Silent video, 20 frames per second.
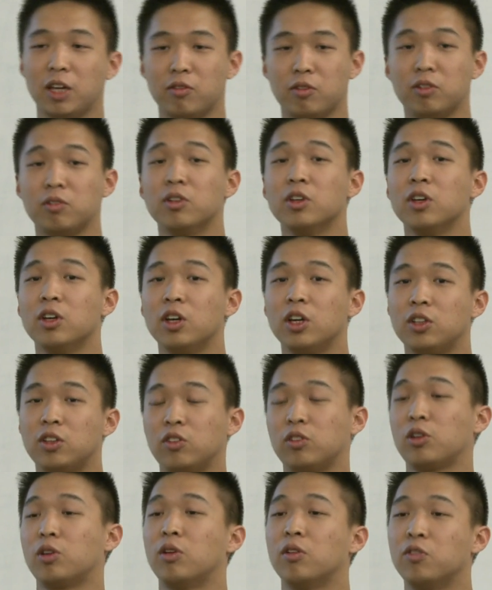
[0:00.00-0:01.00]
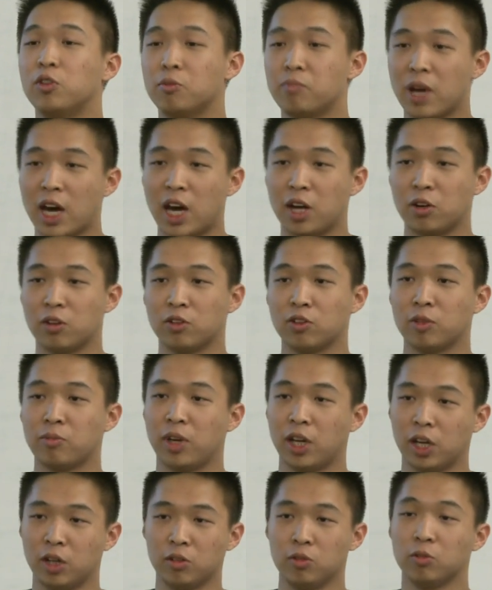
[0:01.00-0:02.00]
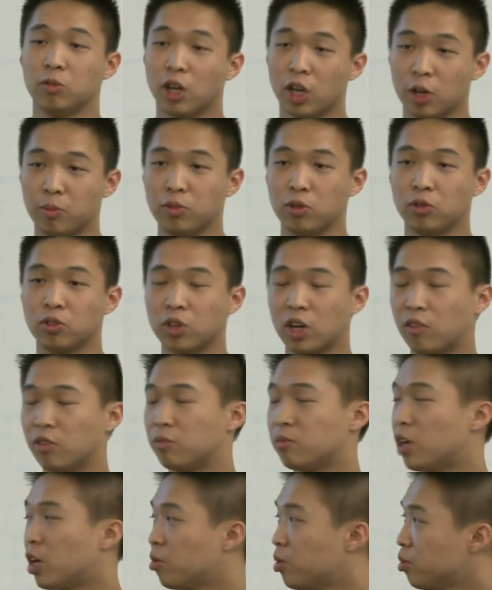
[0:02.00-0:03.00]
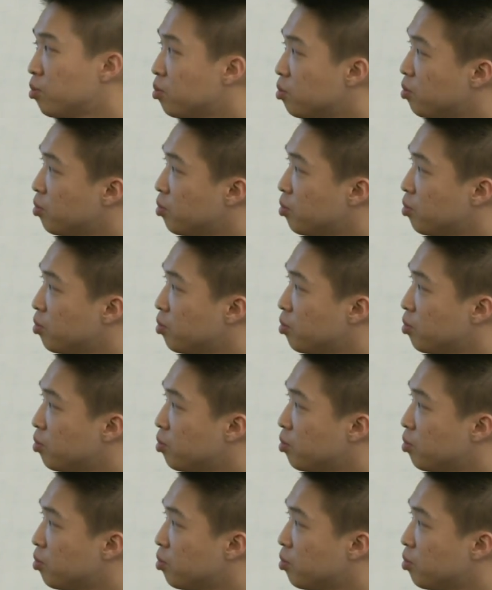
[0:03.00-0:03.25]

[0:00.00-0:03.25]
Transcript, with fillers: even discover a few patterns that may help you, help you solve the problem.